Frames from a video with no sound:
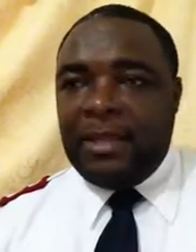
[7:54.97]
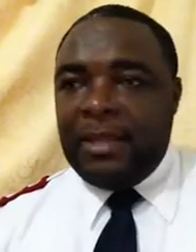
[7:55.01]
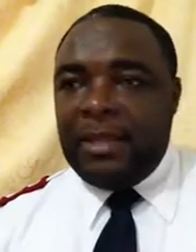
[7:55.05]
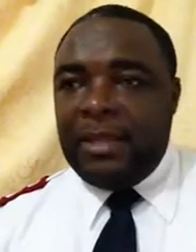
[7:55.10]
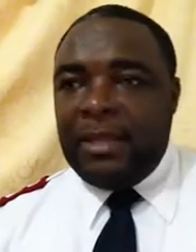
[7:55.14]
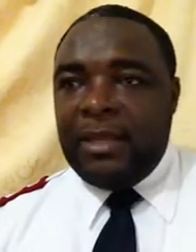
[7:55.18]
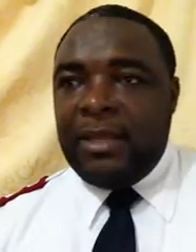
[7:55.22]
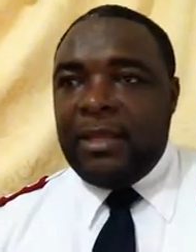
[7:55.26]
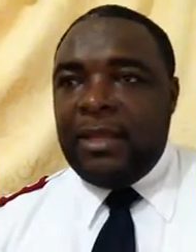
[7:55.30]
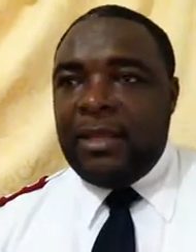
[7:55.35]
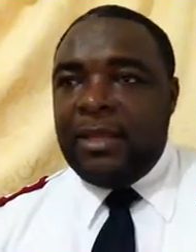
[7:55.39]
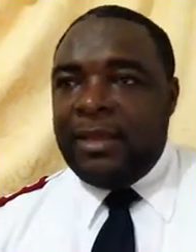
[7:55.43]

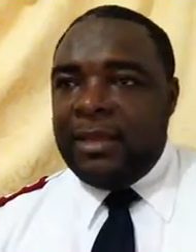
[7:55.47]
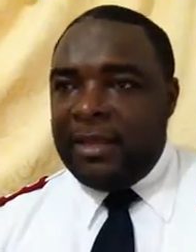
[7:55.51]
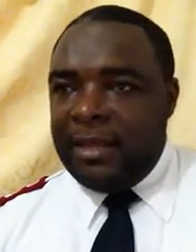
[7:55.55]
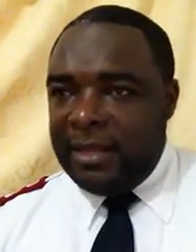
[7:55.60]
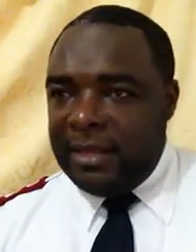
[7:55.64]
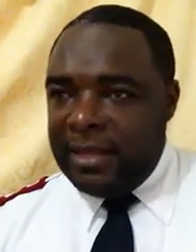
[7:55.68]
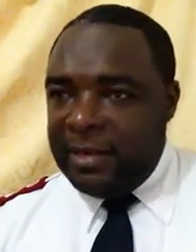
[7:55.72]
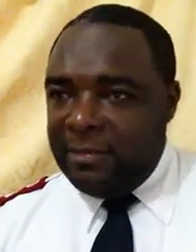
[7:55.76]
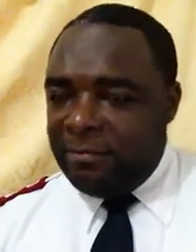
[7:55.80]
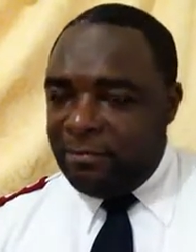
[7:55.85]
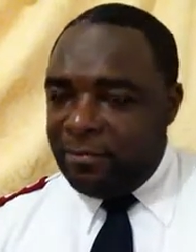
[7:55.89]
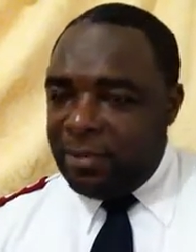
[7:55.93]

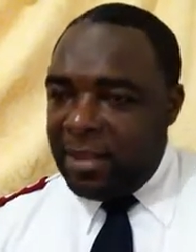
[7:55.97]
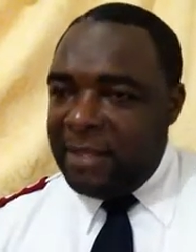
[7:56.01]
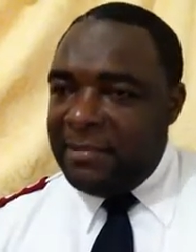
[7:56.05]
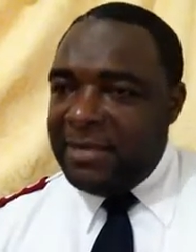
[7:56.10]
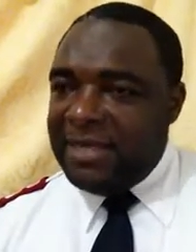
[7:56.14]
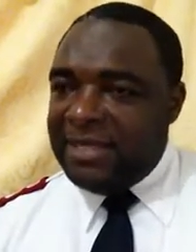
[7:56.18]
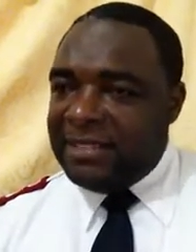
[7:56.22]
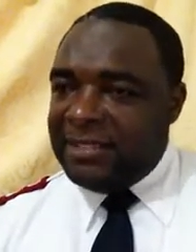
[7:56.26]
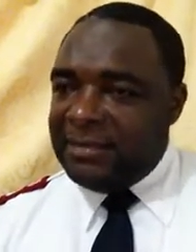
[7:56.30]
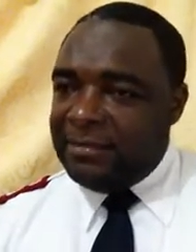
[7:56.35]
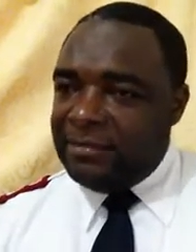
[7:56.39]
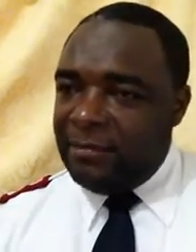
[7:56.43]
among
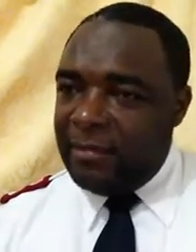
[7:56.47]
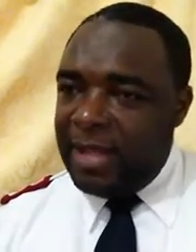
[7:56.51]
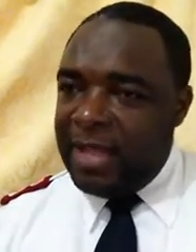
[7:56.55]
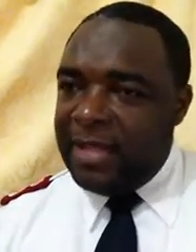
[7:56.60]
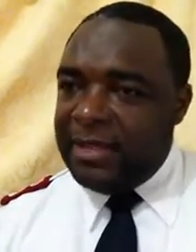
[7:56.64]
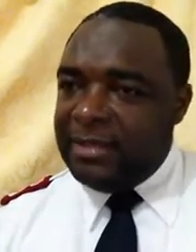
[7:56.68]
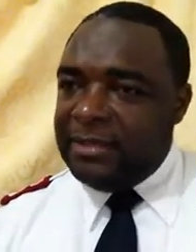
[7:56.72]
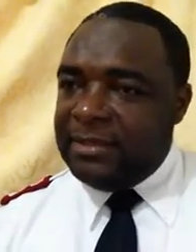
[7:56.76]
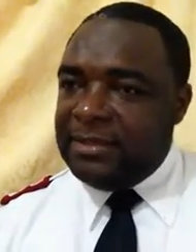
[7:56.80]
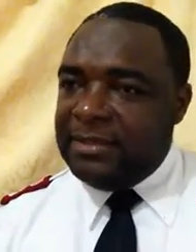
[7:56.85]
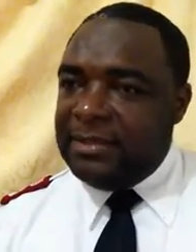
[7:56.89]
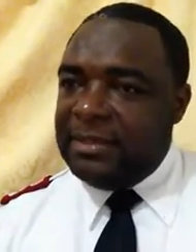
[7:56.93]
the
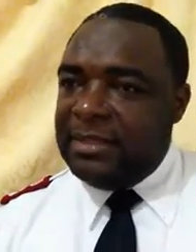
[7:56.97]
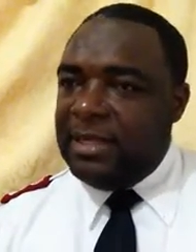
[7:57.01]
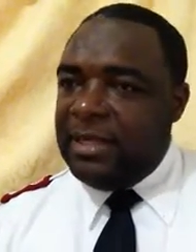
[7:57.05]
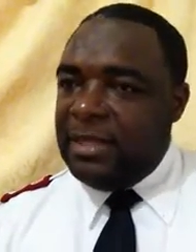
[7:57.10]
Israelites.